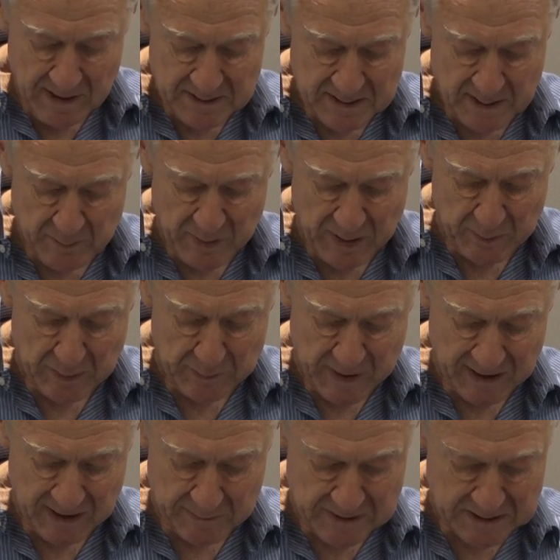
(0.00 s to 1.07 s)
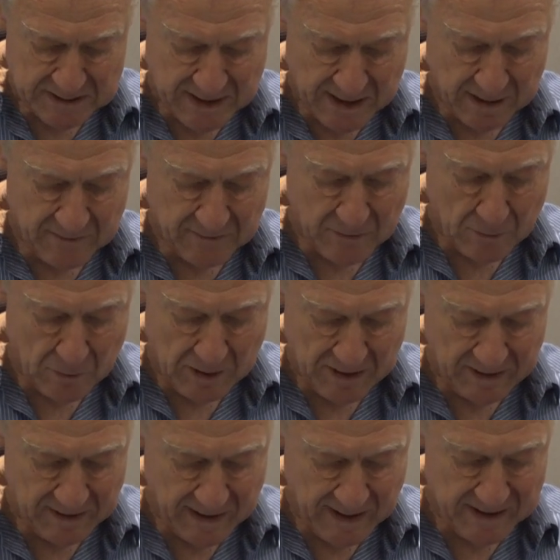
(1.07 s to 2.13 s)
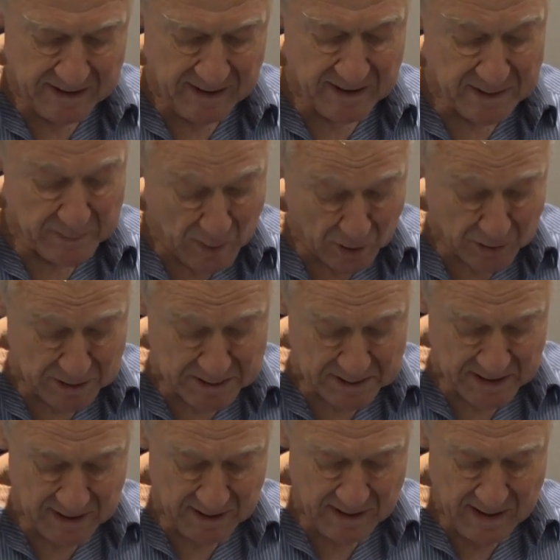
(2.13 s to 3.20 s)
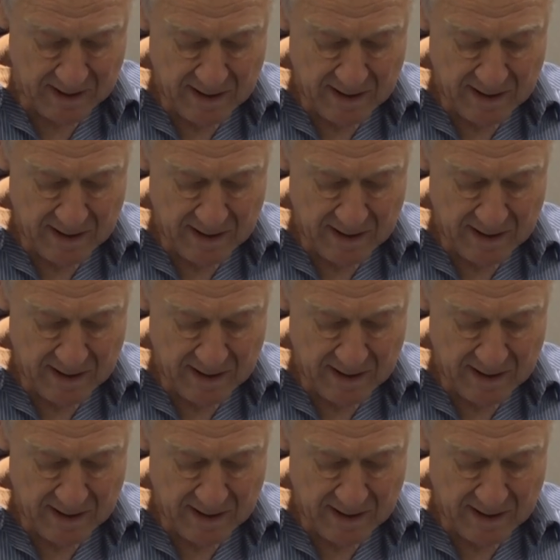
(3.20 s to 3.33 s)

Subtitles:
Some people make the mistake of calling the idea democracy